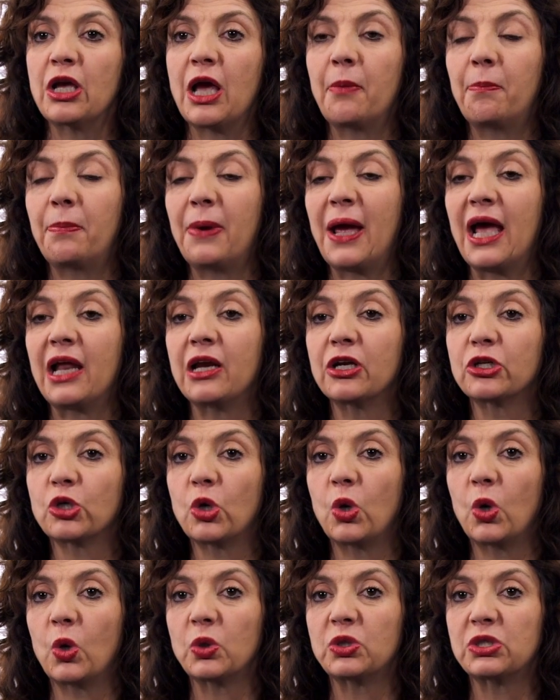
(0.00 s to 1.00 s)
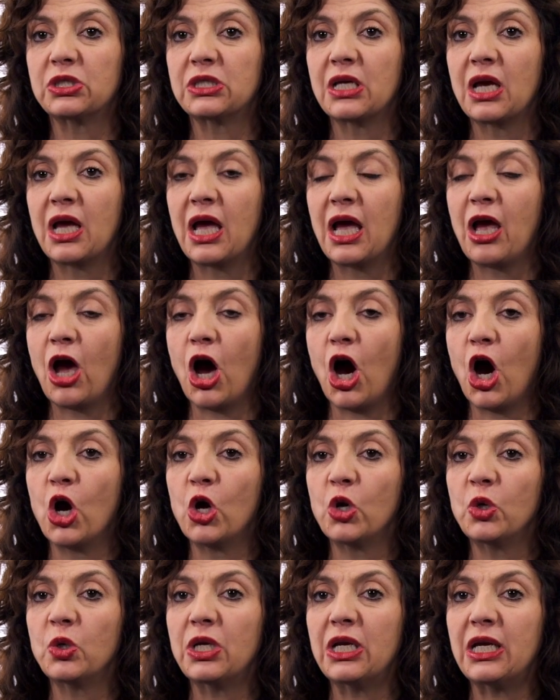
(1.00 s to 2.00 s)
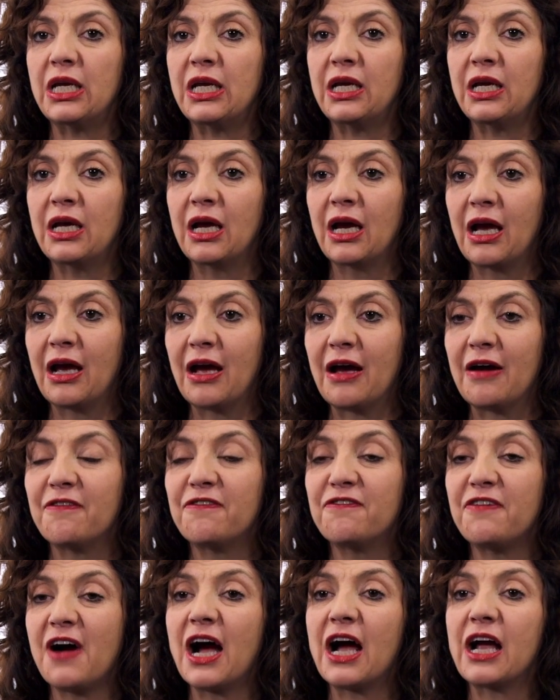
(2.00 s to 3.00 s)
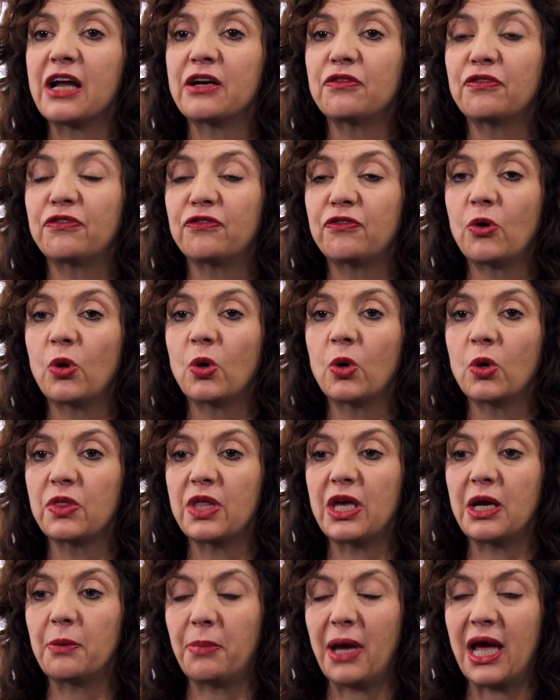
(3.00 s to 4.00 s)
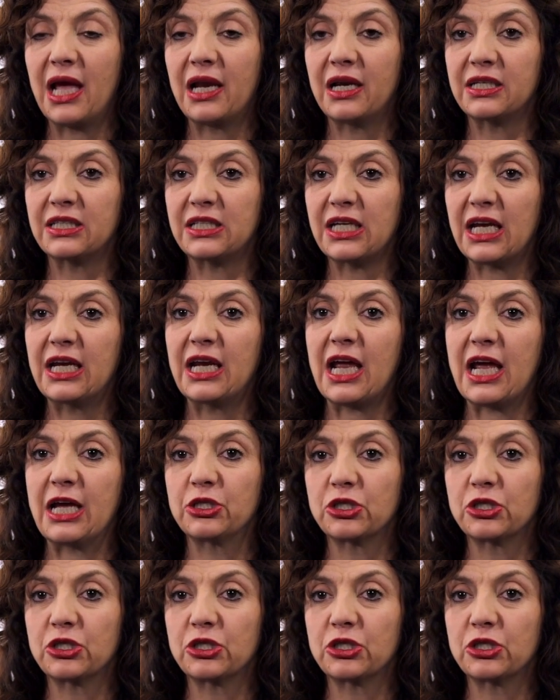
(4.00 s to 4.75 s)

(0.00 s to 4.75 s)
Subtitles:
appellate courts only find for the appellant in a